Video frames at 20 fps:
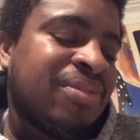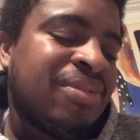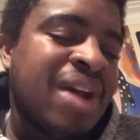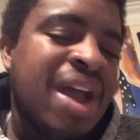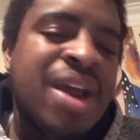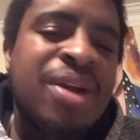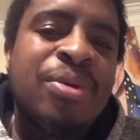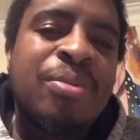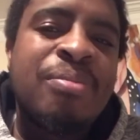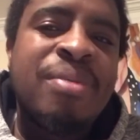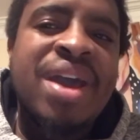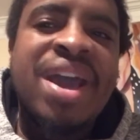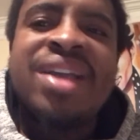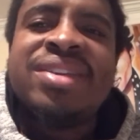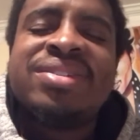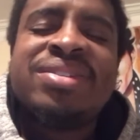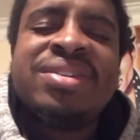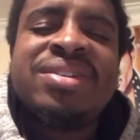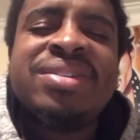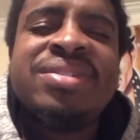final
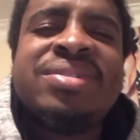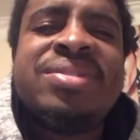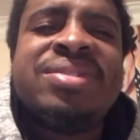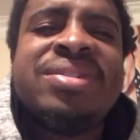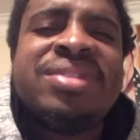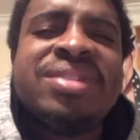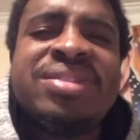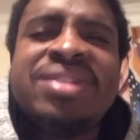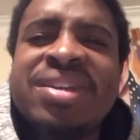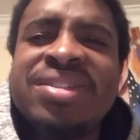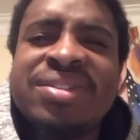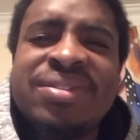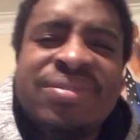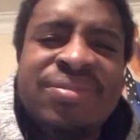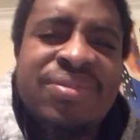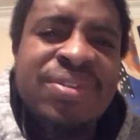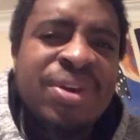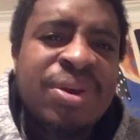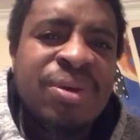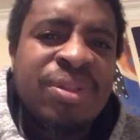match, because it
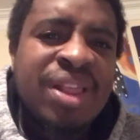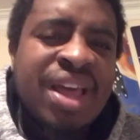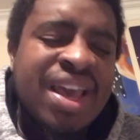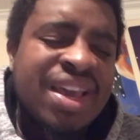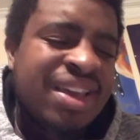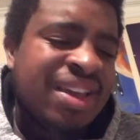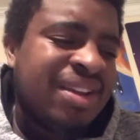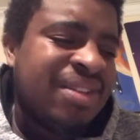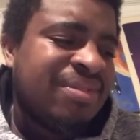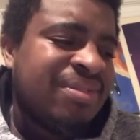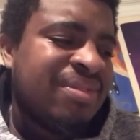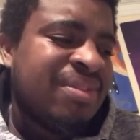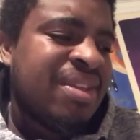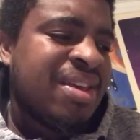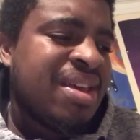doesn't feel like it,